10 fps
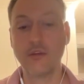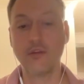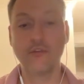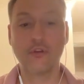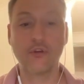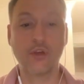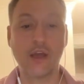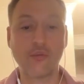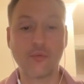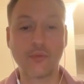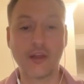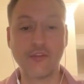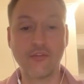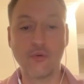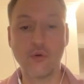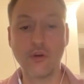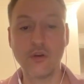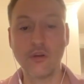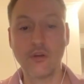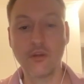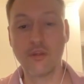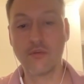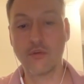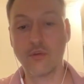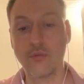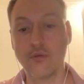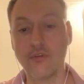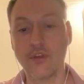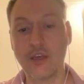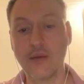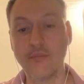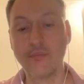So as we play forward through the moves here,